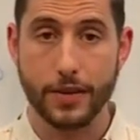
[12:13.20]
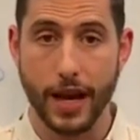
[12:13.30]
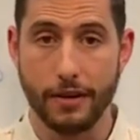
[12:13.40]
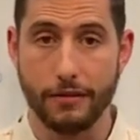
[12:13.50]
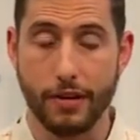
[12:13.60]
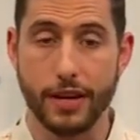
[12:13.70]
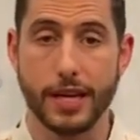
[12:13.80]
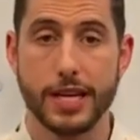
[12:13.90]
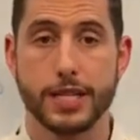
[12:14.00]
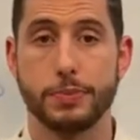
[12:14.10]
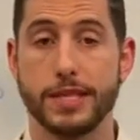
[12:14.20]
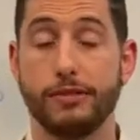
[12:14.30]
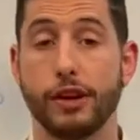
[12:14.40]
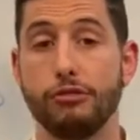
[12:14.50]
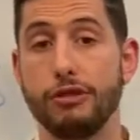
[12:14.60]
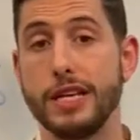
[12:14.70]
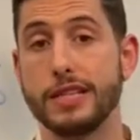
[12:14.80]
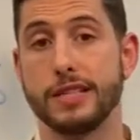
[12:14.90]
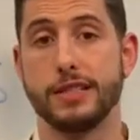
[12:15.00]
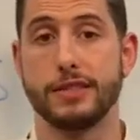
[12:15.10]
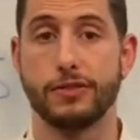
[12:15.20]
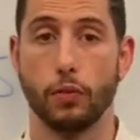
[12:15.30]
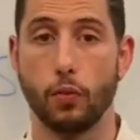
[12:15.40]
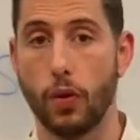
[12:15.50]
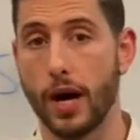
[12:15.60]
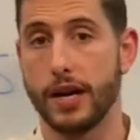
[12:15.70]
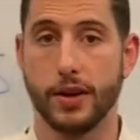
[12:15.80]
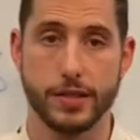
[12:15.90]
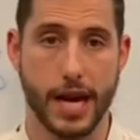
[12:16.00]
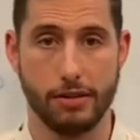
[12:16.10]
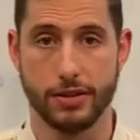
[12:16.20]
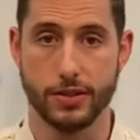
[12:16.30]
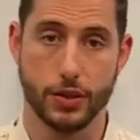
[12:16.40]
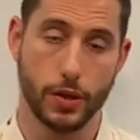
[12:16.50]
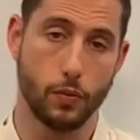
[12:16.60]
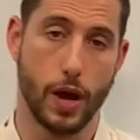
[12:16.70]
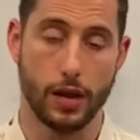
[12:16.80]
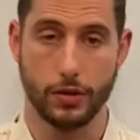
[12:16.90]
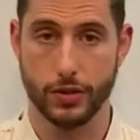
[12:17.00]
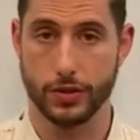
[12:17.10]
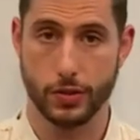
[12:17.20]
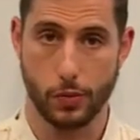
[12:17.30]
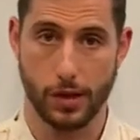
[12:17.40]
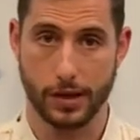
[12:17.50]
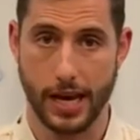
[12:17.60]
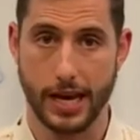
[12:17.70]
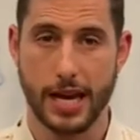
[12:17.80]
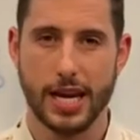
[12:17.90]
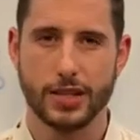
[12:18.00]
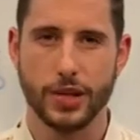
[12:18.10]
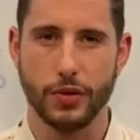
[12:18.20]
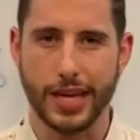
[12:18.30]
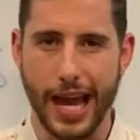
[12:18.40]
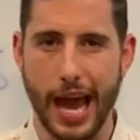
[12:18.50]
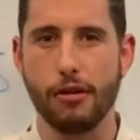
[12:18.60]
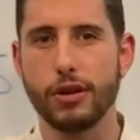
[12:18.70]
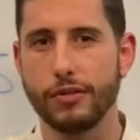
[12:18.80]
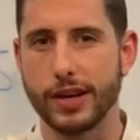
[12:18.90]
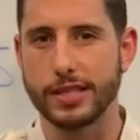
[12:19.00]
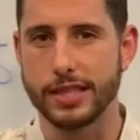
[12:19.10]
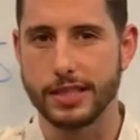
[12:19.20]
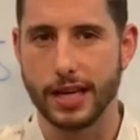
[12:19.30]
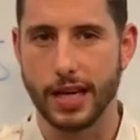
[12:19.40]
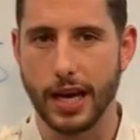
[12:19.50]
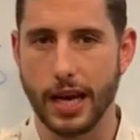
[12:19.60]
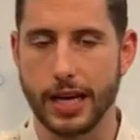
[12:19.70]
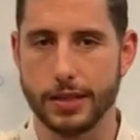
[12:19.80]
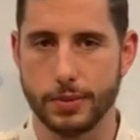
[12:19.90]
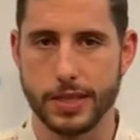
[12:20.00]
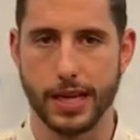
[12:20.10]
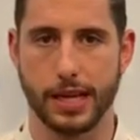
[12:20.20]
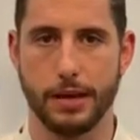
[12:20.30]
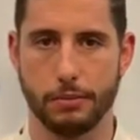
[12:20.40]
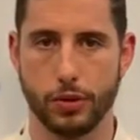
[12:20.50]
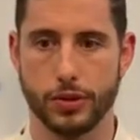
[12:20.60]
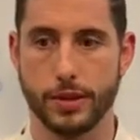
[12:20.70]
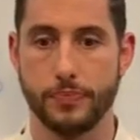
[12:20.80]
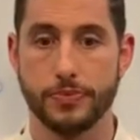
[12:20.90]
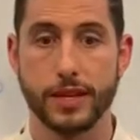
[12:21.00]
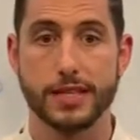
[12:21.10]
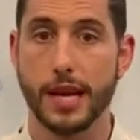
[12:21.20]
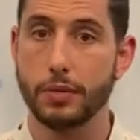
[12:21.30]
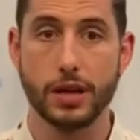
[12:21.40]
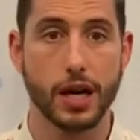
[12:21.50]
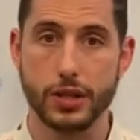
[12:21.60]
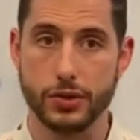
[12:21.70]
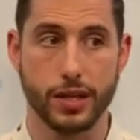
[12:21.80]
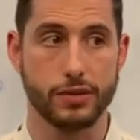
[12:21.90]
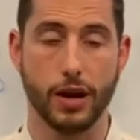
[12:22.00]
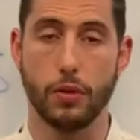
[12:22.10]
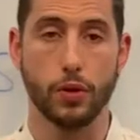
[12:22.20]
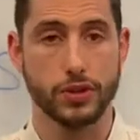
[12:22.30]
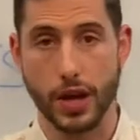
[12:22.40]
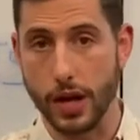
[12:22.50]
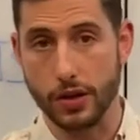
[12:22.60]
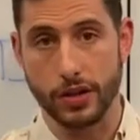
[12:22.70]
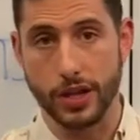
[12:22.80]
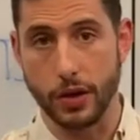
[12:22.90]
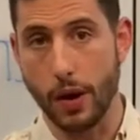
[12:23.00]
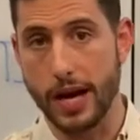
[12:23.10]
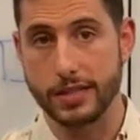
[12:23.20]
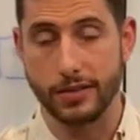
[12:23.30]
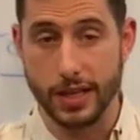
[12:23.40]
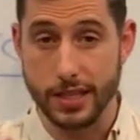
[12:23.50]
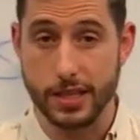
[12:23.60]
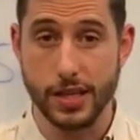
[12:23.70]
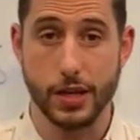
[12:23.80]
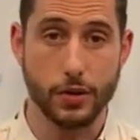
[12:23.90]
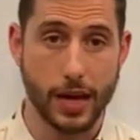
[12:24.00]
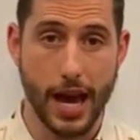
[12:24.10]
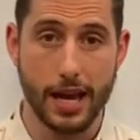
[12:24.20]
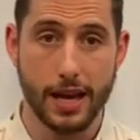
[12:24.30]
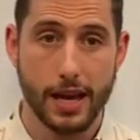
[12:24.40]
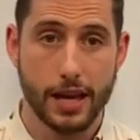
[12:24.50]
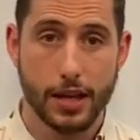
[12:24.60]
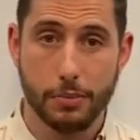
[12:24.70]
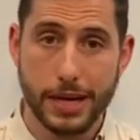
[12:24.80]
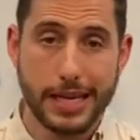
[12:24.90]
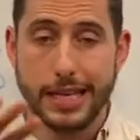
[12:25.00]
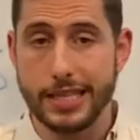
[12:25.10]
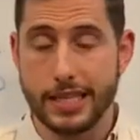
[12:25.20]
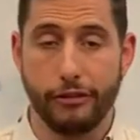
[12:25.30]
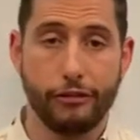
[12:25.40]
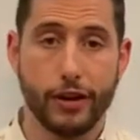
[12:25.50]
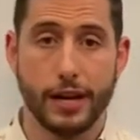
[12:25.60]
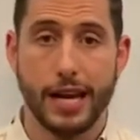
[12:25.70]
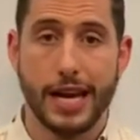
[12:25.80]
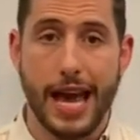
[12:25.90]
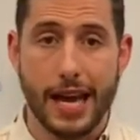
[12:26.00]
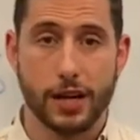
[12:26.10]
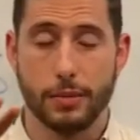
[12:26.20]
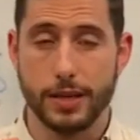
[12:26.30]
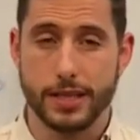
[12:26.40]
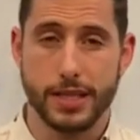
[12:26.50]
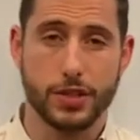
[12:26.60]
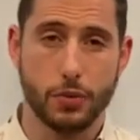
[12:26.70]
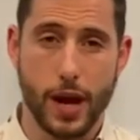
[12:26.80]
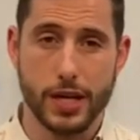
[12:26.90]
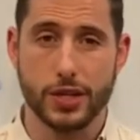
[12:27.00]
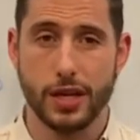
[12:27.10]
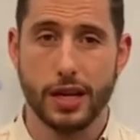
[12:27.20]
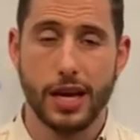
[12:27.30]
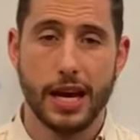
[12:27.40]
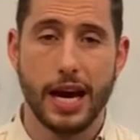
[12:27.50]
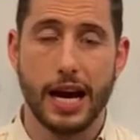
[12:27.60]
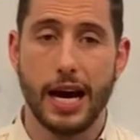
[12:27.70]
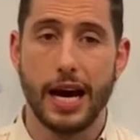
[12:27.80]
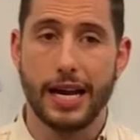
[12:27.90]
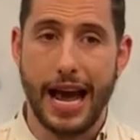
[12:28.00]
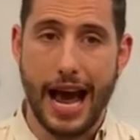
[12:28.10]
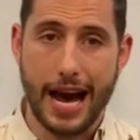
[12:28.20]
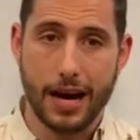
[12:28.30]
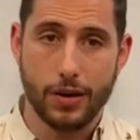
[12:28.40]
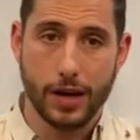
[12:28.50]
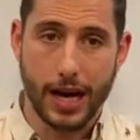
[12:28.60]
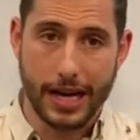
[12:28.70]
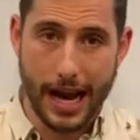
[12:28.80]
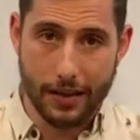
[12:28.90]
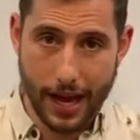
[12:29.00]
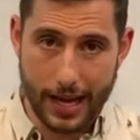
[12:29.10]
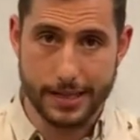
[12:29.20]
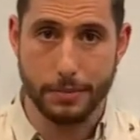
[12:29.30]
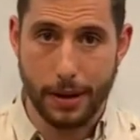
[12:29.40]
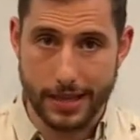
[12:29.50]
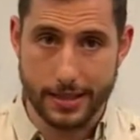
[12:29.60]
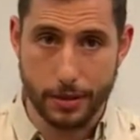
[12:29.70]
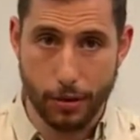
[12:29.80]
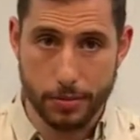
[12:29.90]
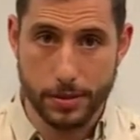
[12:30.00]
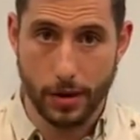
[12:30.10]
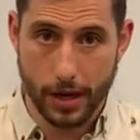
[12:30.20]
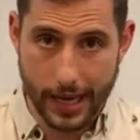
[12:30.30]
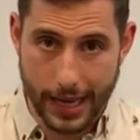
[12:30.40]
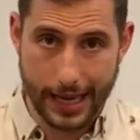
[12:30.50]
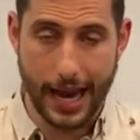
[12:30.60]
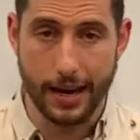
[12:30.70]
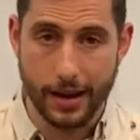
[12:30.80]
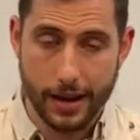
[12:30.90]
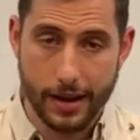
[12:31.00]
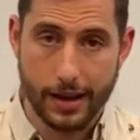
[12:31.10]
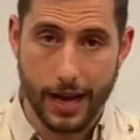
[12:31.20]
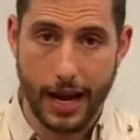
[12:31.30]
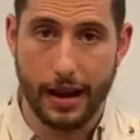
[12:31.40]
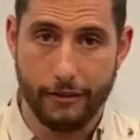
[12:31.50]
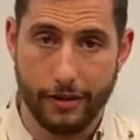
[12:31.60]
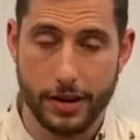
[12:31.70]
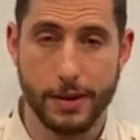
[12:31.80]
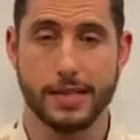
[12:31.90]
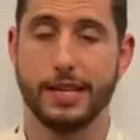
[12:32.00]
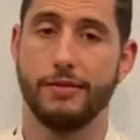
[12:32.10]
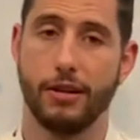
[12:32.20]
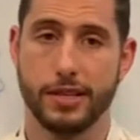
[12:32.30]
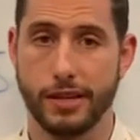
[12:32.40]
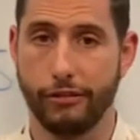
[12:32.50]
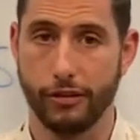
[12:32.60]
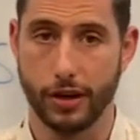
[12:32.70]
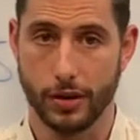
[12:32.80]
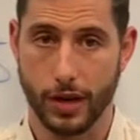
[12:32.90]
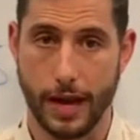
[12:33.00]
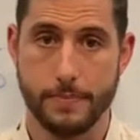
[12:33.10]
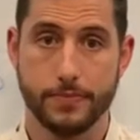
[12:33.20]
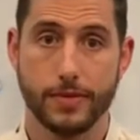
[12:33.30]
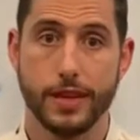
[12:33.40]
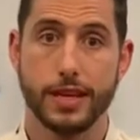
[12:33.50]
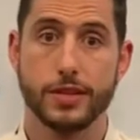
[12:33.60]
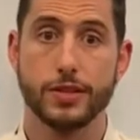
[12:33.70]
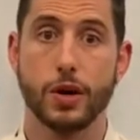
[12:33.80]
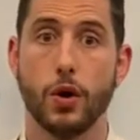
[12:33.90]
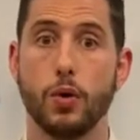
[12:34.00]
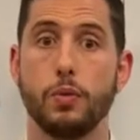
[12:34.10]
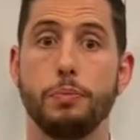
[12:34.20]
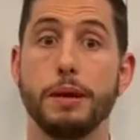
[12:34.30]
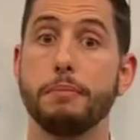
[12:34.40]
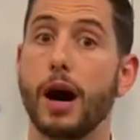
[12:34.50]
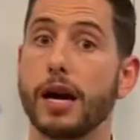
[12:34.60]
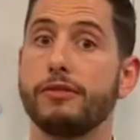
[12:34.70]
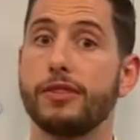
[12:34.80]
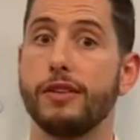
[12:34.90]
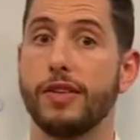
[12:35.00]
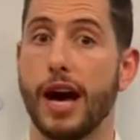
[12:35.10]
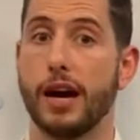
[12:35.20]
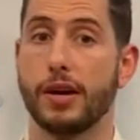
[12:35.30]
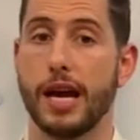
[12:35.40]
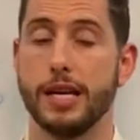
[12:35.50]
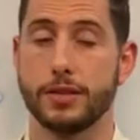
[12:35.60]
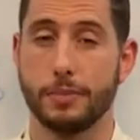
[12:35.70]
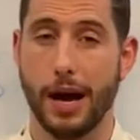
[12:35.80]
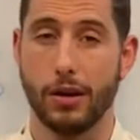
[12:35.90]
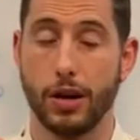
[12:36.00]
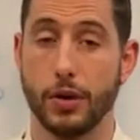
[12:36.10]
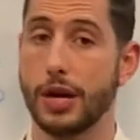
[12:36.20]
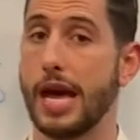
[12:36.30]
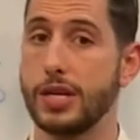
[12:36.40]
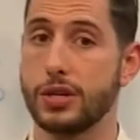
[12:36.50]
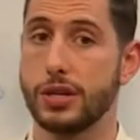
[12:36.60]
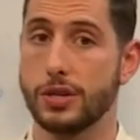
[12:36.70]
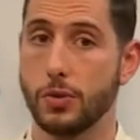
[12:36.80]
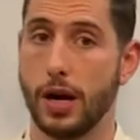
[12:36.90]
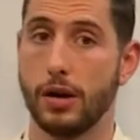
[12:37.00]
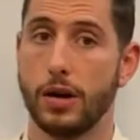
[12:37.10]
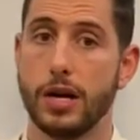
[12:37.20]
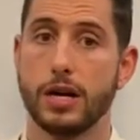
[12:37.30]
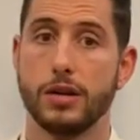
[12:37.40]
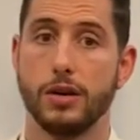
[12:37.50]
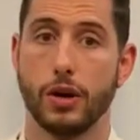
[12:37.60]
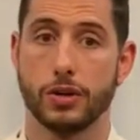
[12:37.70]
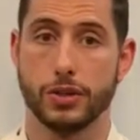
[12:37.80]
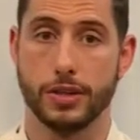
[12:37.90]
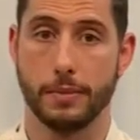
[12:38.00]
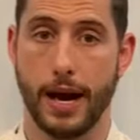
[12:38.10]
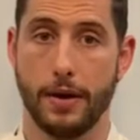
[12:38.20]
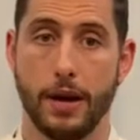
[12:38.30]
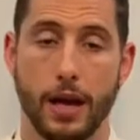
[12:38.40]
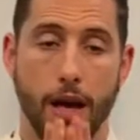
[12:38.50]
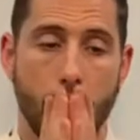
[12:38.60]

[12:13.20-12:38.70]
uh, very specific reasons for why those areas are doing well or not so well. Okay, so the area of S is uh, is particularly important. Same with countries, right? What's going on in the US versus the UK? Completely different economic situation, uh, and how and how that is impacting the property market. Again, uh, fundamentally very different. Okay, so be mindful of that. Okay, it's about location as well, not just about